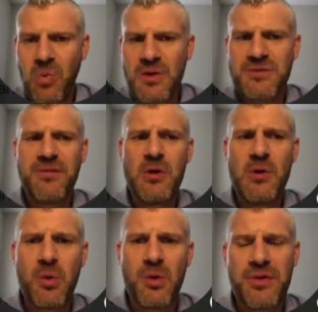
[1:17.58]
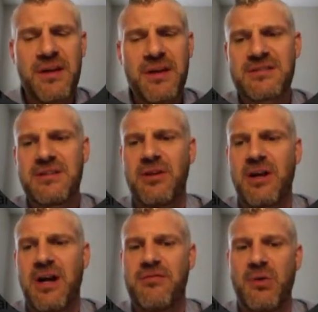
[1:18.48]
a few important things to look
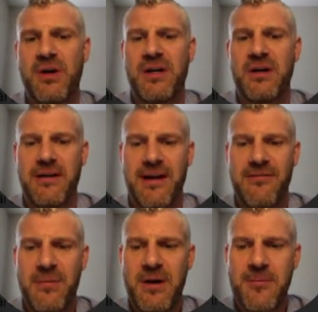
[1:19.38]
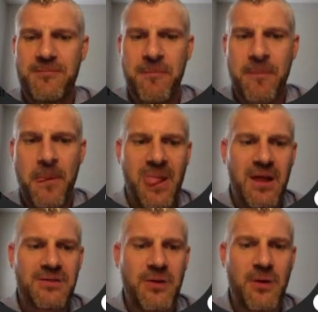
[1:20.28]
out for here. Okay, everybody.
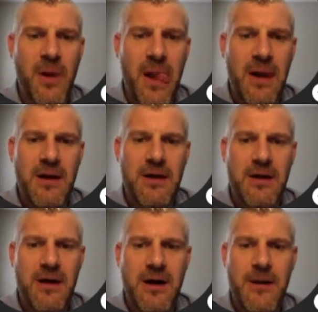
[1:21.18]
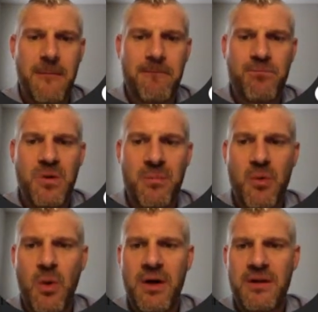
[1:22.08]
So number
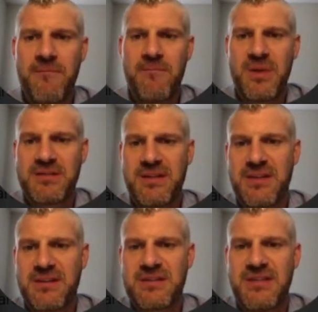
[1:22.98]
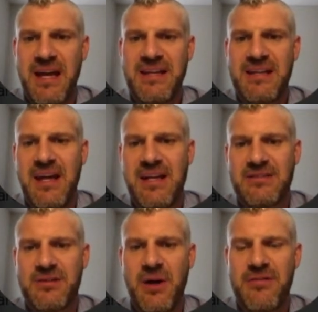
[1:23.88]
one is that this is 90 days,
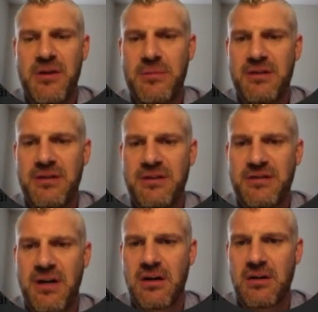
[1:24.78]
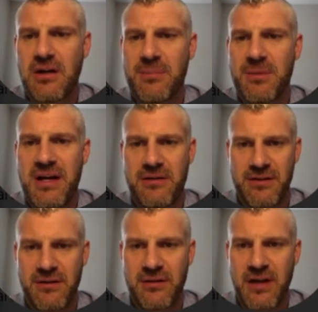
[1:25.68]
and you have the ability to toggle up and down on
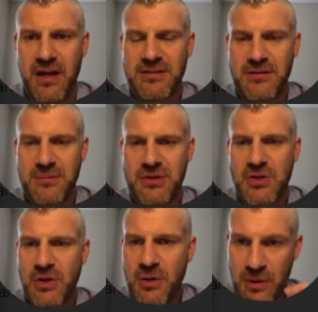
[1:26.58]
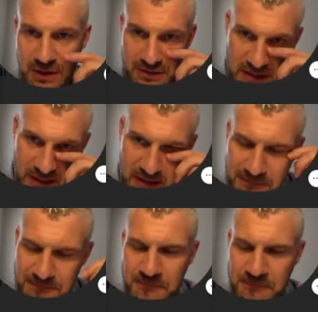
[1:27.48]
here. Okay, so I'm going to show you one in a second